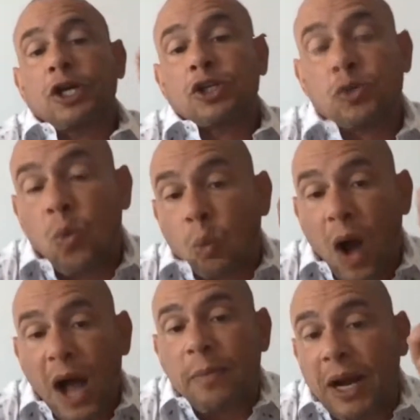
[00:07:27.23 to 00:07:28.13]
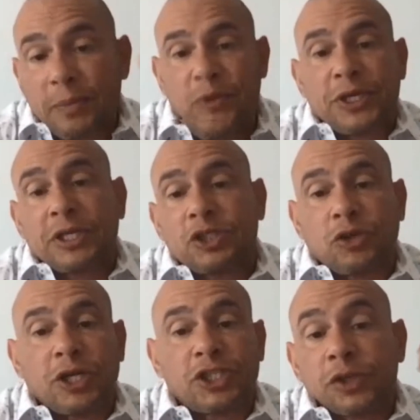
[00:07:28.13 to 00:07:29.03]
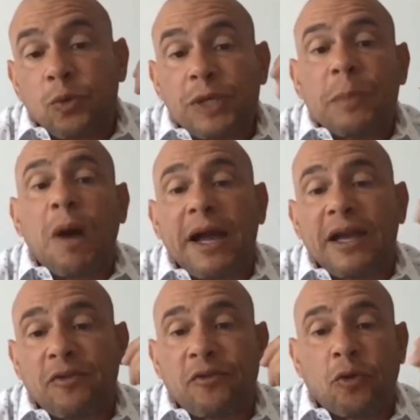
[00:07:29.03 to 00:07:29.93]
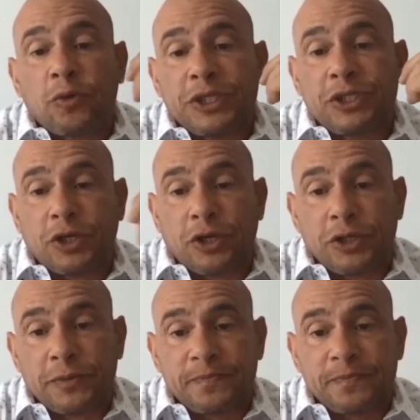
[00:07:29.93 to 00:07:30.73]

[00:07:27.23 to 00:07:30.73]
So why buy pre-construction? We buy it for return.